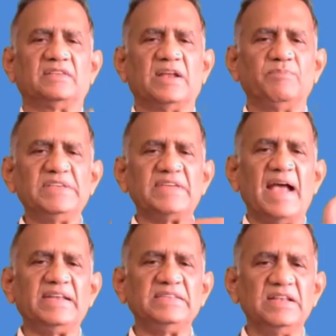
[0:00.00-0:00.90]
That means
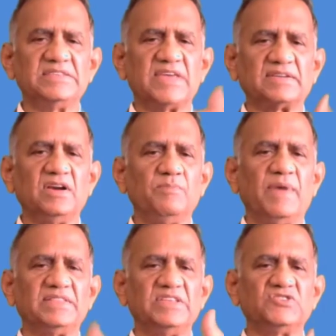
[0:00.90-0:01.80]
antigen is circled
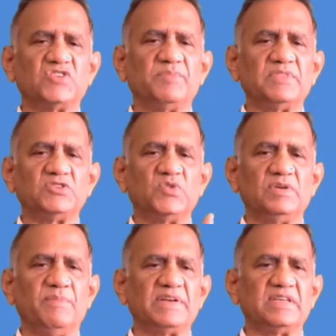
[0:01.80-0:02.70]
by this type of
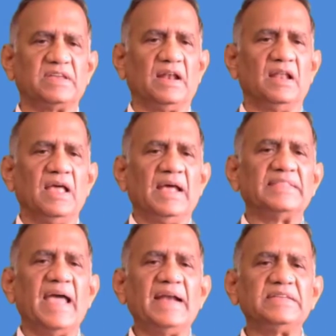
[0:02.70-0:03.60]
adjuvant material.
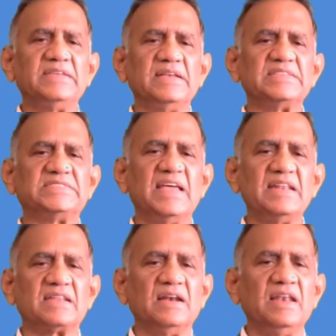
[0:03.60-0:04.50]
The antigen is
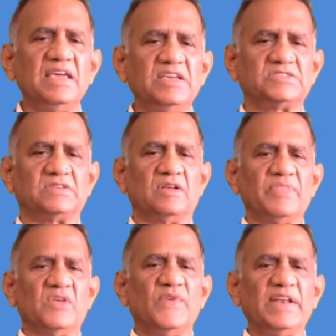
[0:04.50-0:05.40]
then released
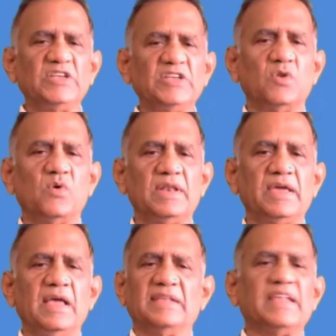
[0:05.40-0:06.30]
very
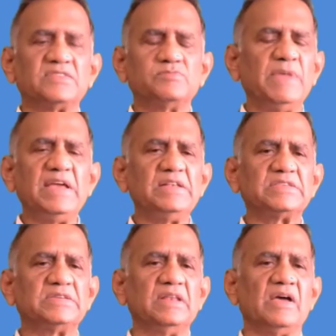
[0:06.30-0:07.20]
slowly. That
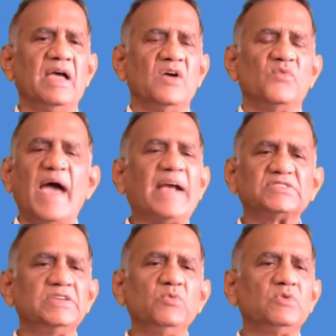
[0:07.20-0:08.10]
means in a
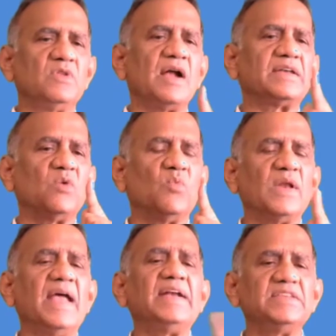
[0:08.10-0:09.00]
vaccine, we do not have
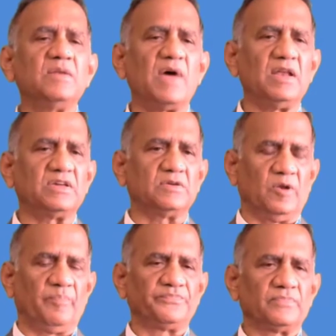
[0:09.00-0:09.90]
one antigen
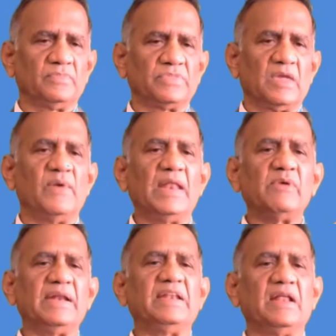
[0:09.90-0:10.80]
molecule.
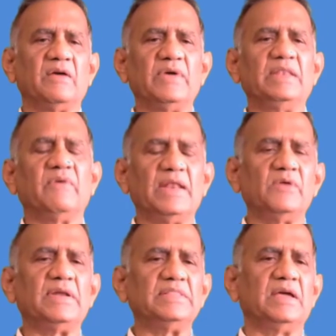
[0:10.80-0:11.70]
Whenever
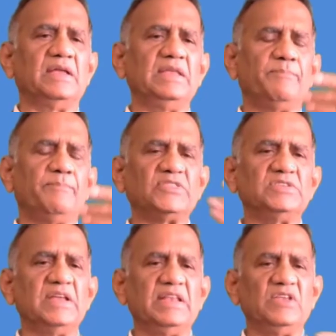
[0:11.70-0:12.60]
any
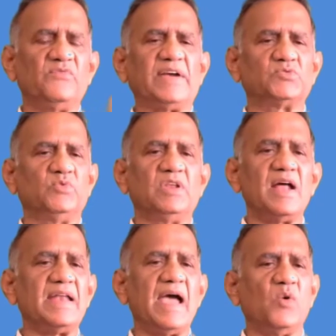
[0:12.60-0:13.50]
pathogen infects, we do
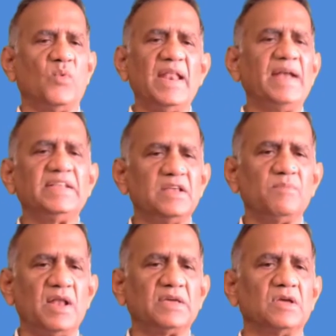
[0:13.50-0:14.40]
not have one antigen
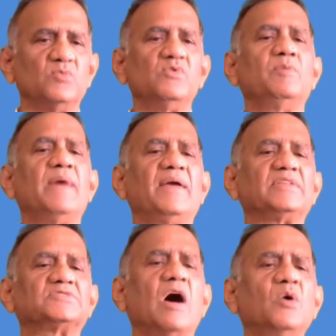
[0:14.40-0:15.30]
molecule. We will
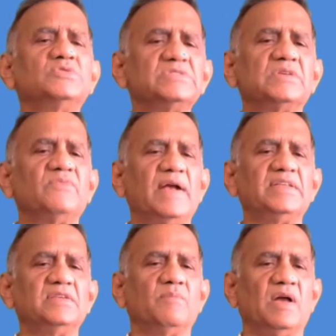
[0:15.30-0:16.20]
have thousands of
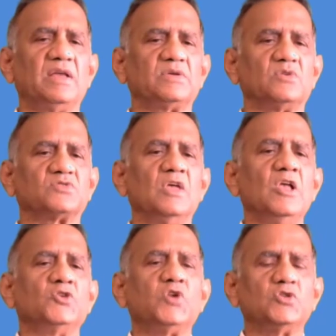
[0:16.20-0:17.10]
antigen
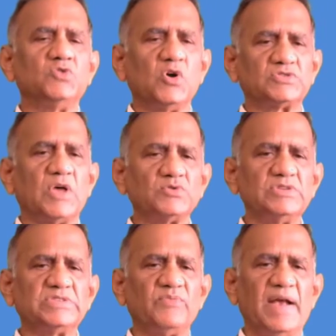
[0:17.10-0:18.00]
molecules. So those
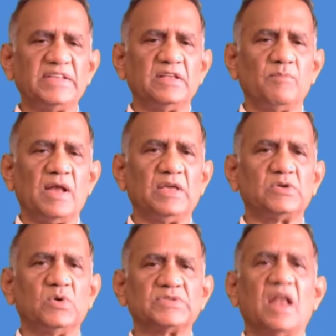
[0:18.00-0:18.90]
thousands of antigen
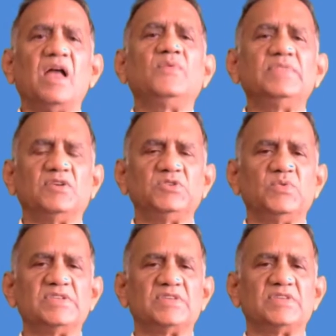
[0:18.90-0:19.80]
molecules along with the
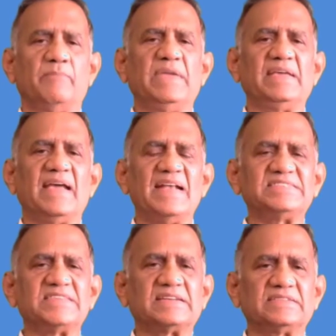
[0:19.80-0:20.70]
adjuvants are being
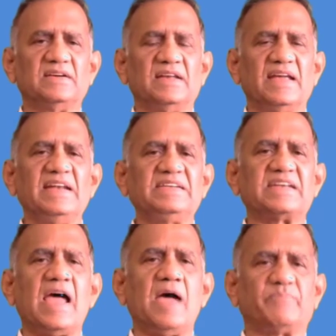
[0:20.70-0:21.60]
encircled,
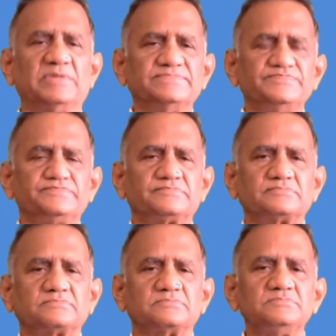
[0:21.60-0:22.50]
entrapped
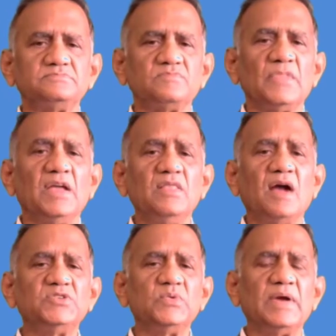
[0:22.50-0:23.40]
in
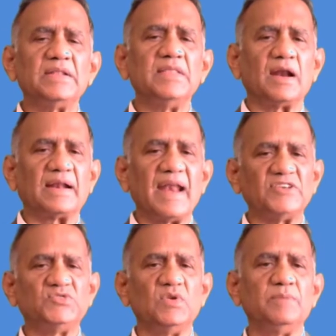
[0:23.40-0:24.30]
the adjuvant. They are
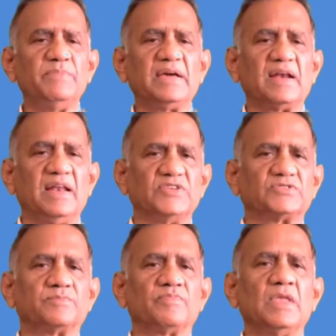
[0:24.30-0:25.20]
gradually being
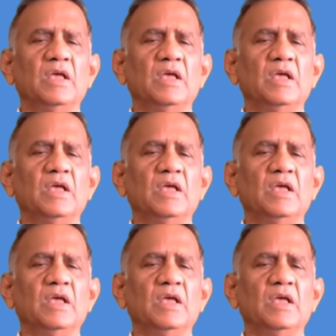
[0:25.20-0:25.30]
released.